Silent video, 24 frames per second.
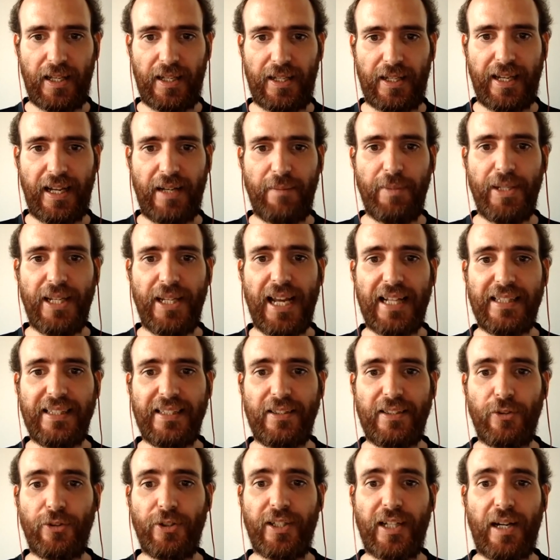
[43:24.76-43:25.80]
can be
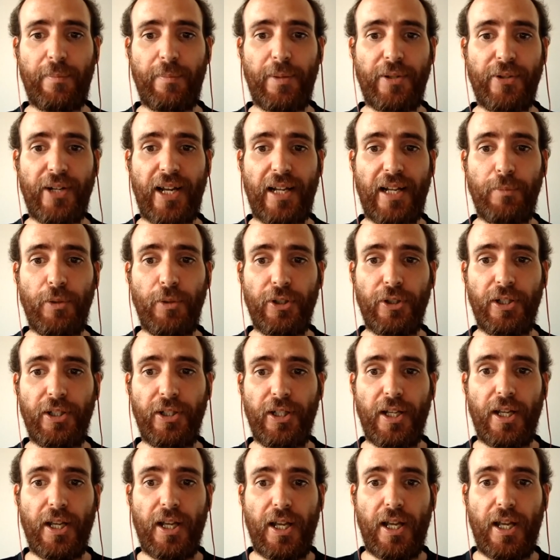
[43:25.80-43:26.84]
added to the carpentry handbook
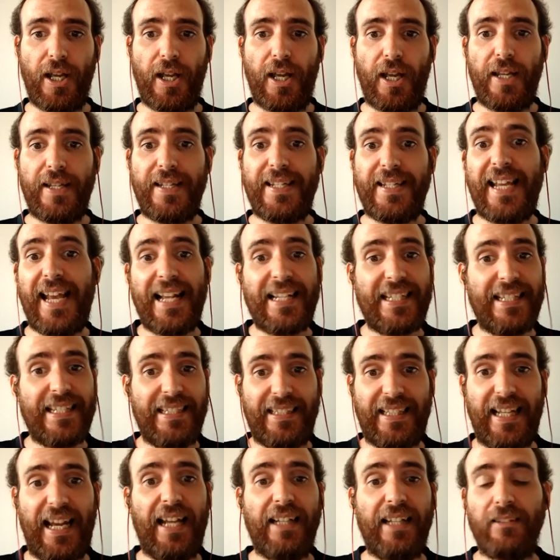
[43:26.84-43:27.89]
yes,
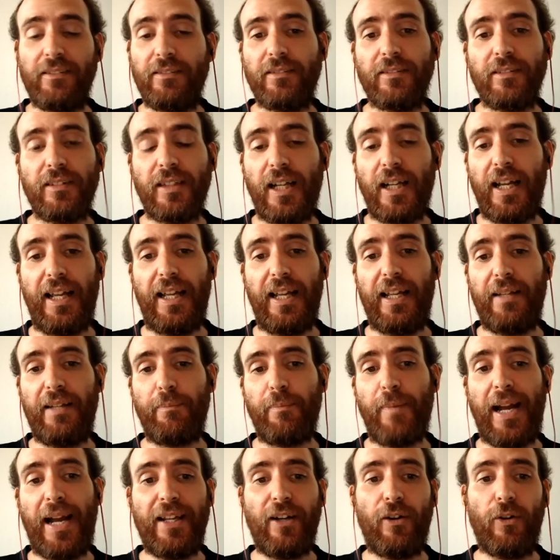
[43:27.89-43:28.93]
it can. Uh,
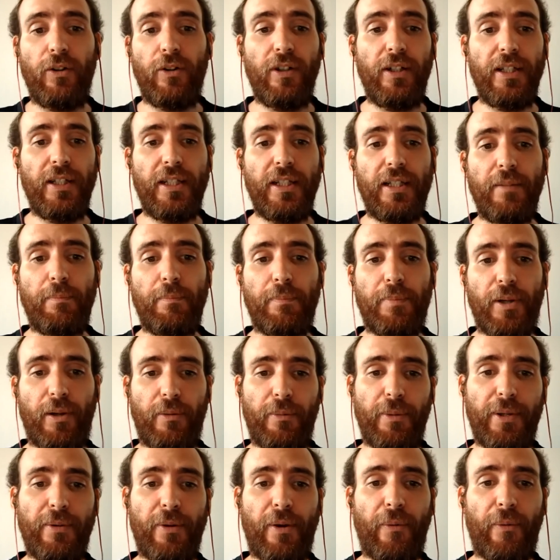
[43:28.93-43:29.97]
my only
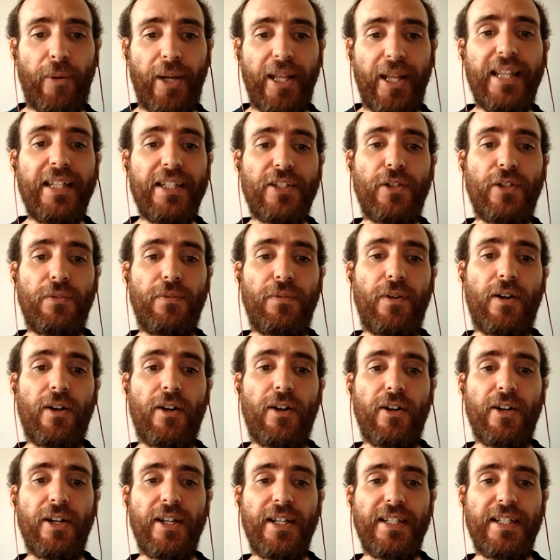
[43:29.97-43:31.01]
problem already so
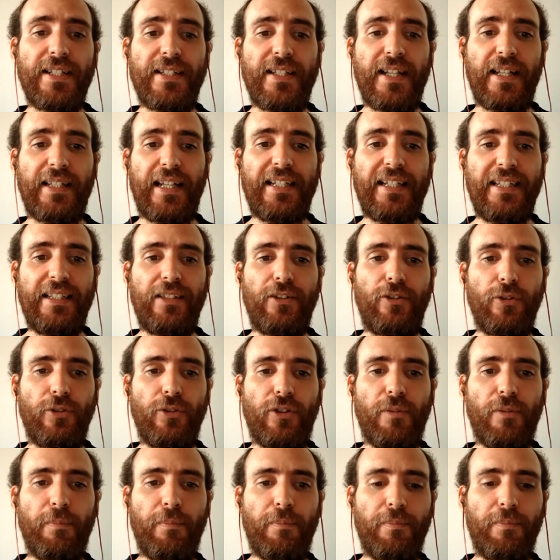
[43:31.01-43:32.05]
far is that I need to
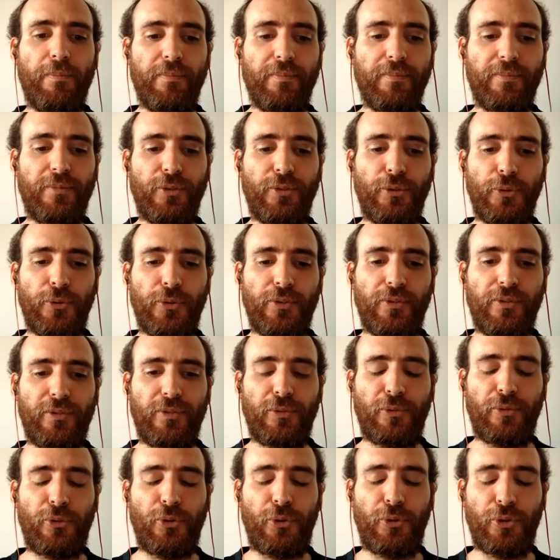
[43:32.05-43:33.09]
come to,
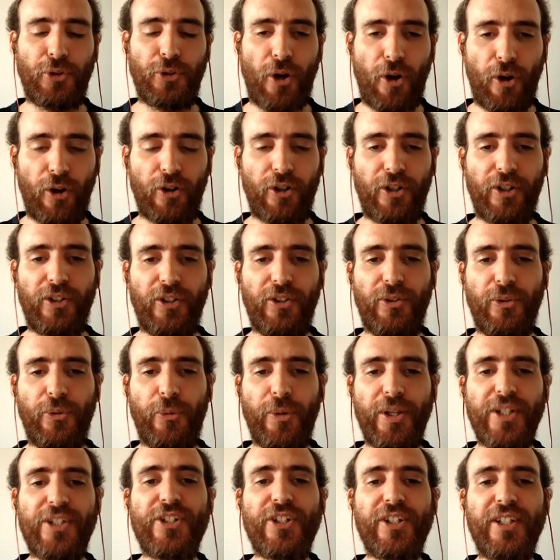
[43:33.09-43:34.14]
to talk to
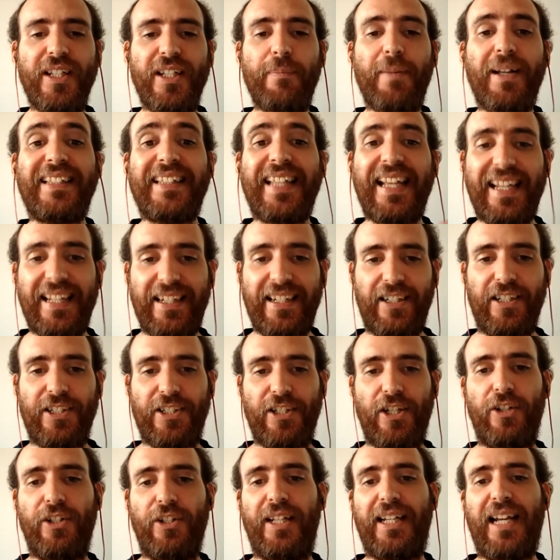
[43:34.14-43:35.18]
reach the maintainers
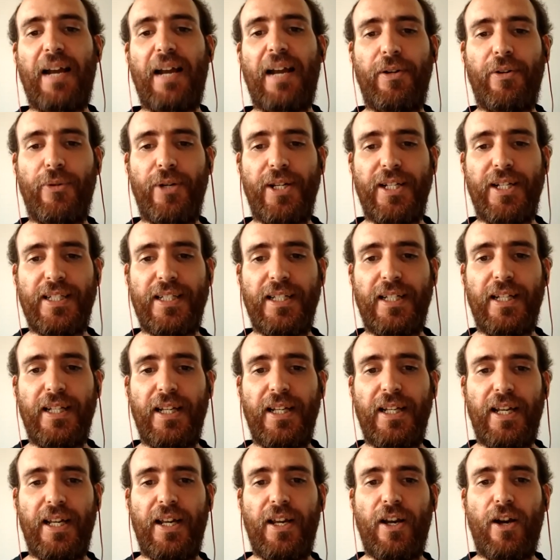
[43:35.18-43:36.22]
on the carpentries
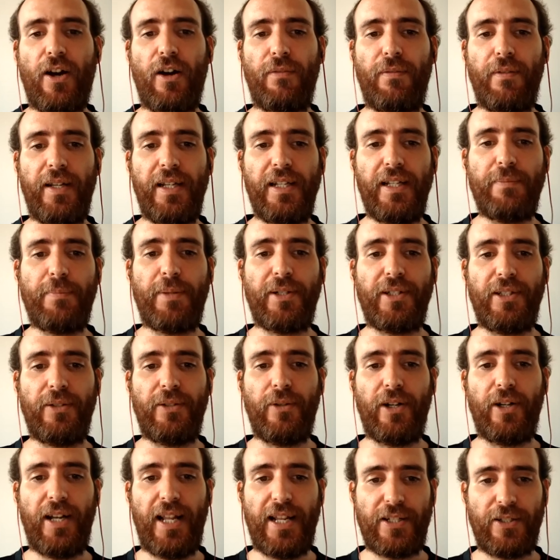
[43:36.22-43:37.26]
of each
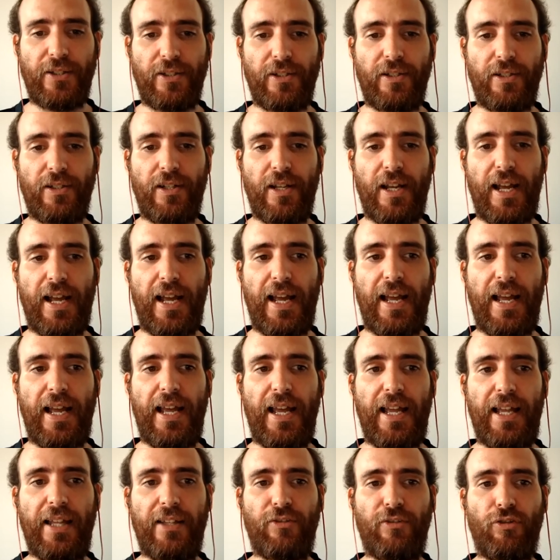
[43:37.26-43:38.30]
particular lesson
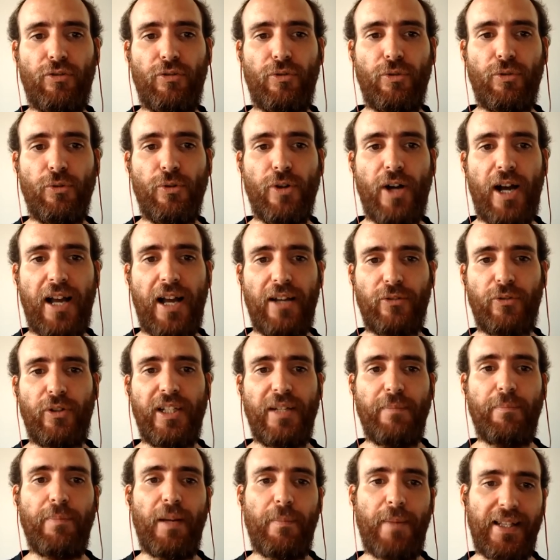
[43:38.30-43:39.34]
uh, to actually
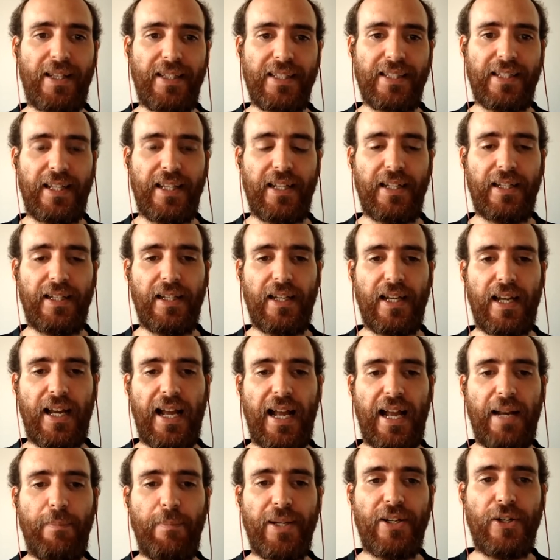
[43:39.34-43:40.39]
implement the thing.
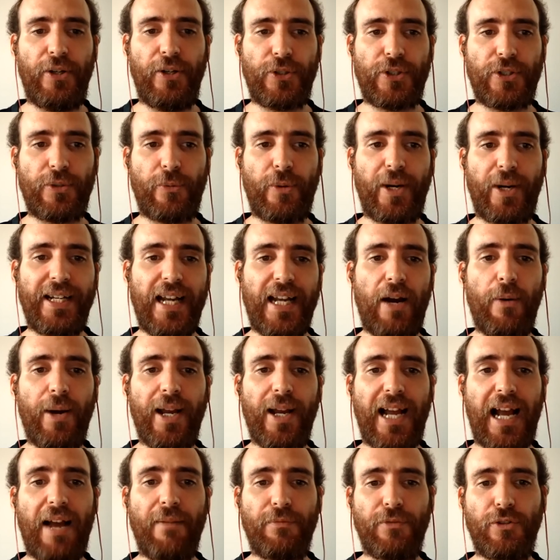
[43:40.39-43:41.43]
And because right now I
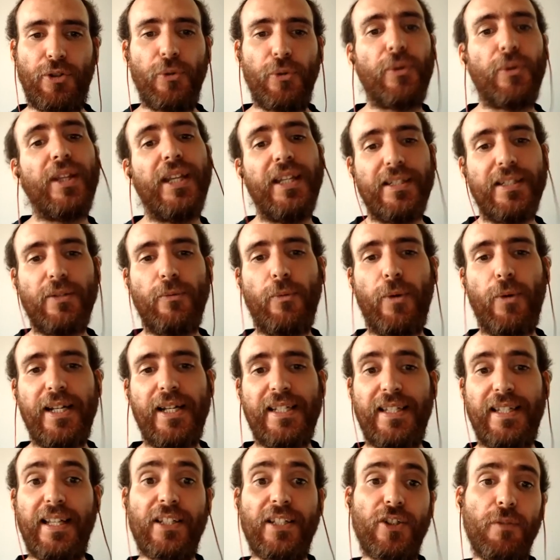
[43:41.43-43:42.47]
have two things. One
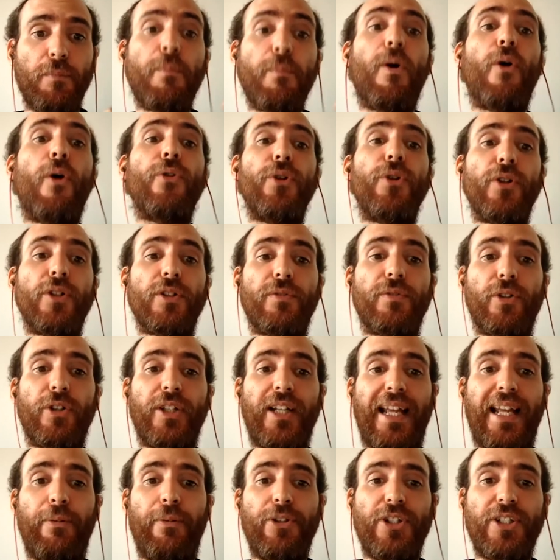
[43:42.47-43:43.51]
is the submodules for the
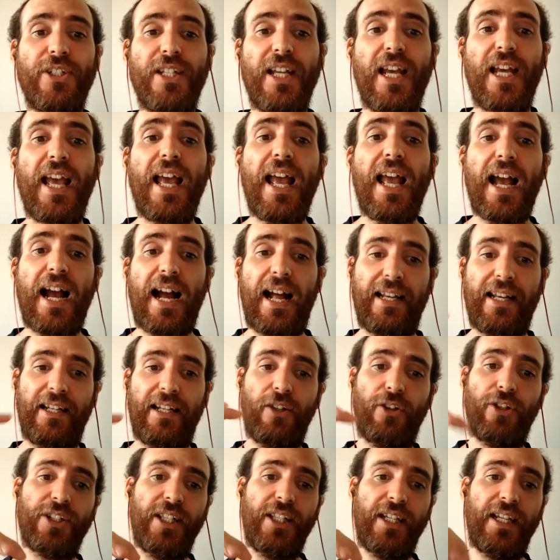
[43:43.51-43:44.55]
languages, and the
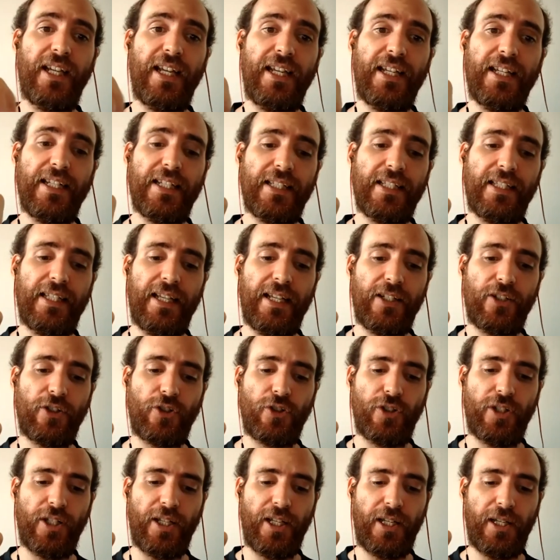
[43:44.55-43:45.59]
other thing is this
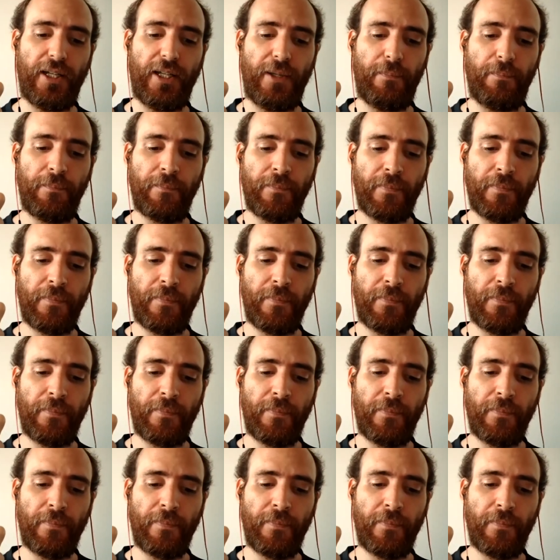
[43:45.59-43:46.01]
the,